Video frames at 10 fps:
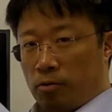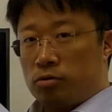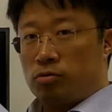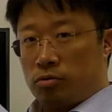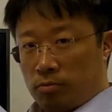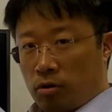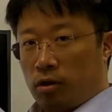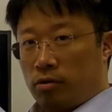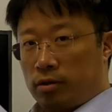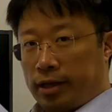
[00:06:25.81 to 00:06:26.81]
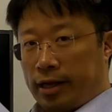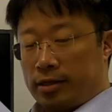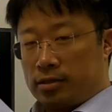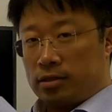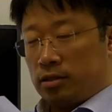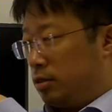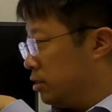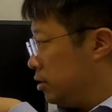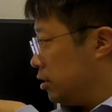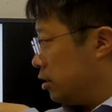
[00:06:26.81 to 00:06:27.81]
Also, the molecule that has
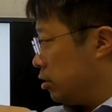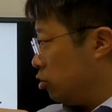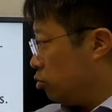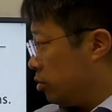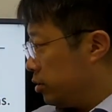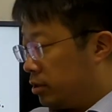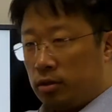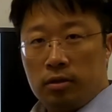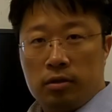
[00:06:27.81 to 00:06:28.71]
lower